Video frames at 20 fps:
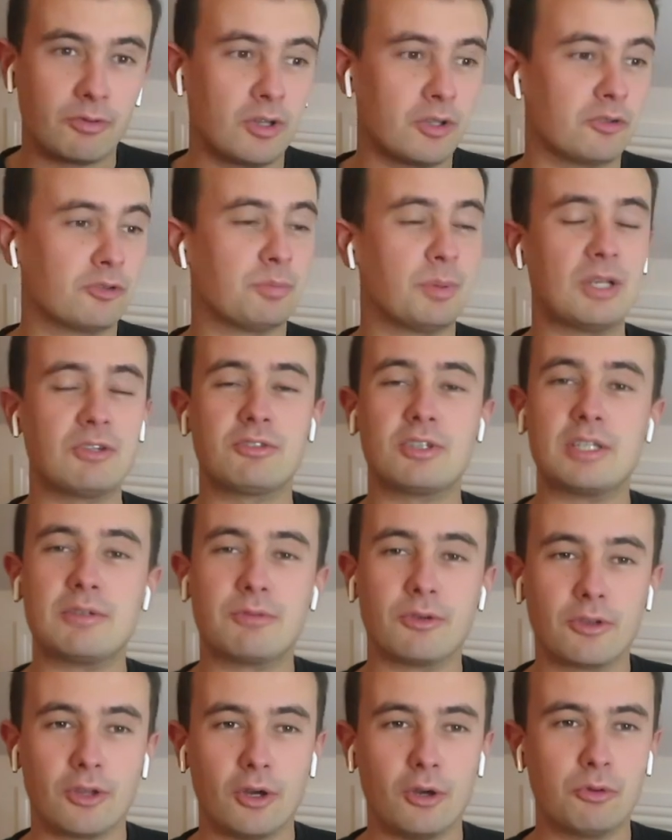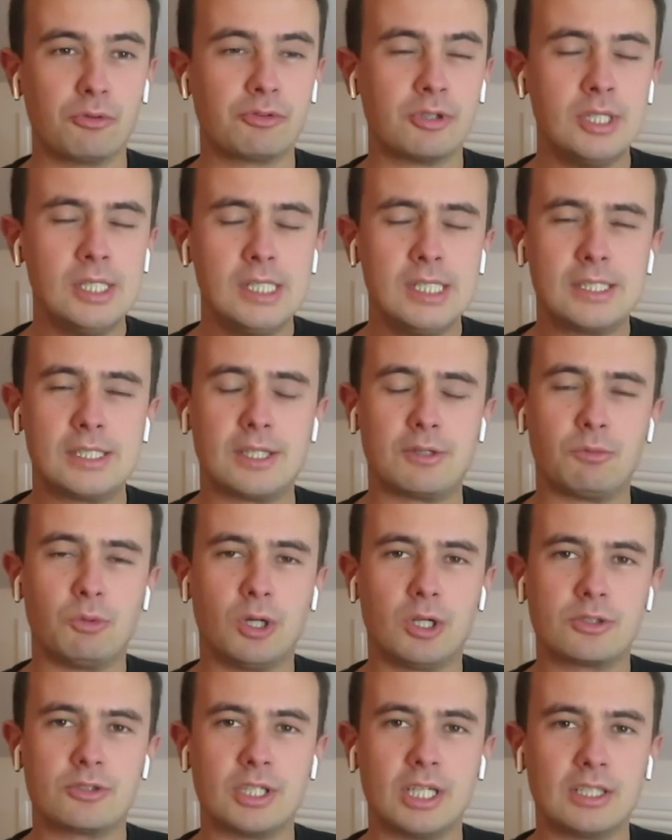especially for those that
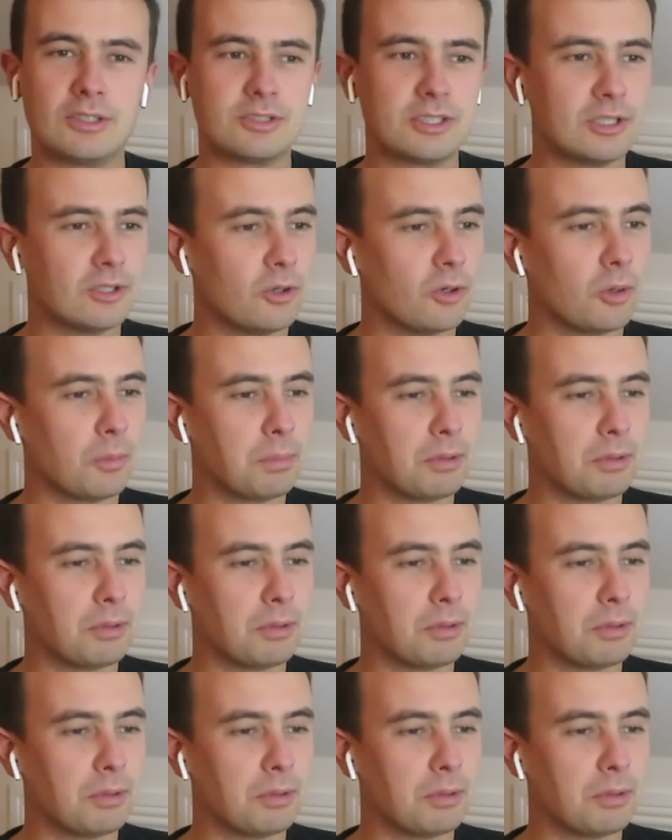watch LTR